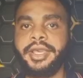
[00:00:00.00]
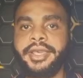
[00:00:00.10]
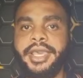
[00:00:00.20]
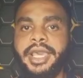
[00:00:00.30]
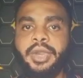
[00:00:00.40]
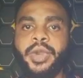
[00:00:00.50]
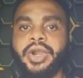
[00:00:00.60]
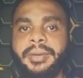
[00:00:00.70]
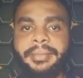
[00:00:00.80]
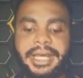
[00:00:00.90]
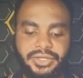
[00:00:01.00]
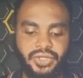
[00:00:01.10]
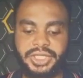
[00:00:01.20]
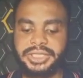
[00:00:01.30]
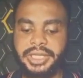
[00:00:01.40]
Hey, welcome back to
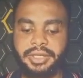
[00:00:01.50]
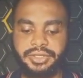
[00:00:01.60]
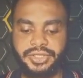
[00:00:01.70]
this channel.